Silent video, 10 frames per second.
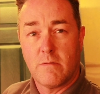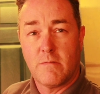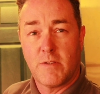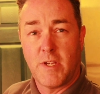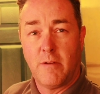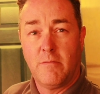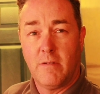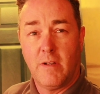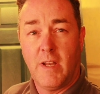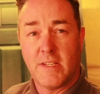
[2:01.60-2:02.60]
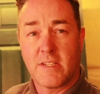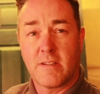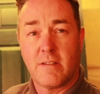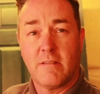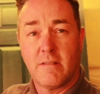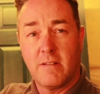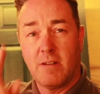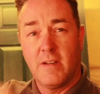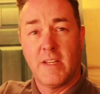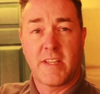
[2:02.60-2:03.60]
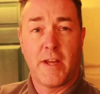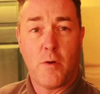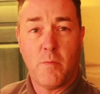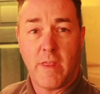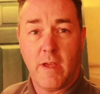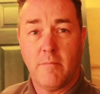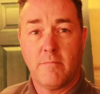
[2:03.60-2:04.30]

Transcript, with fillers: So let's let's get on with it.